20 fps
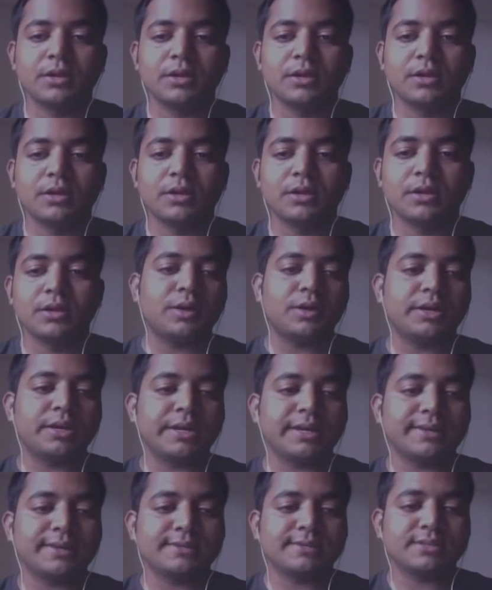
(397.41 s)
And the
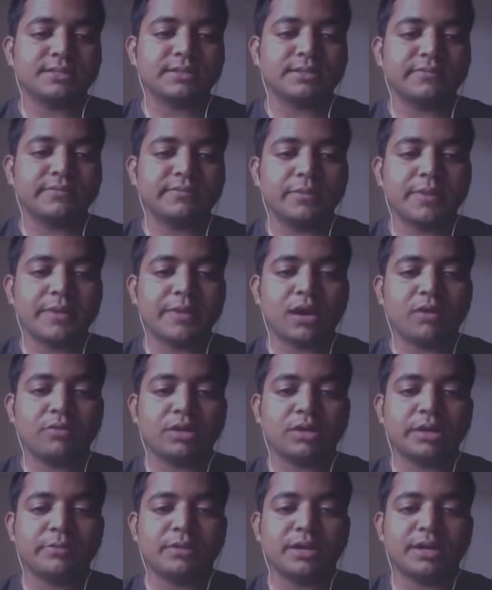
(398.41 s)
political system will be
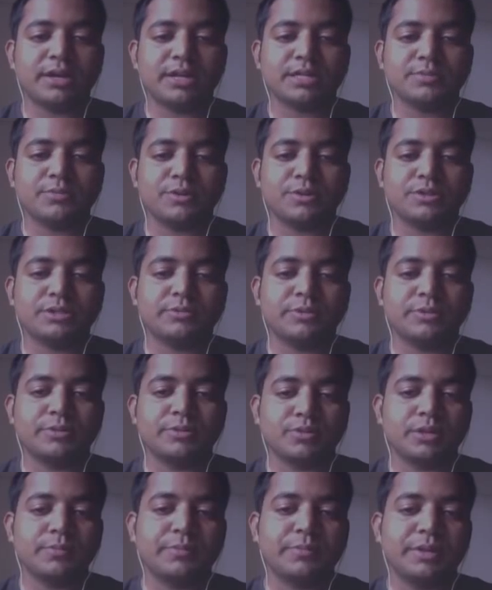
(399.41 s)
accountable and responsible
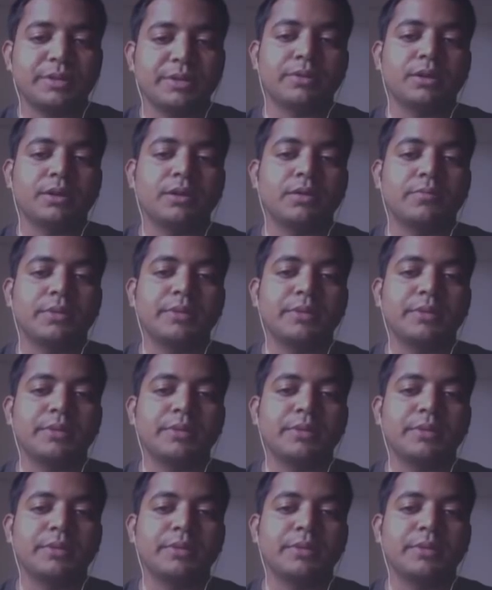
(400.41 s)
to the people.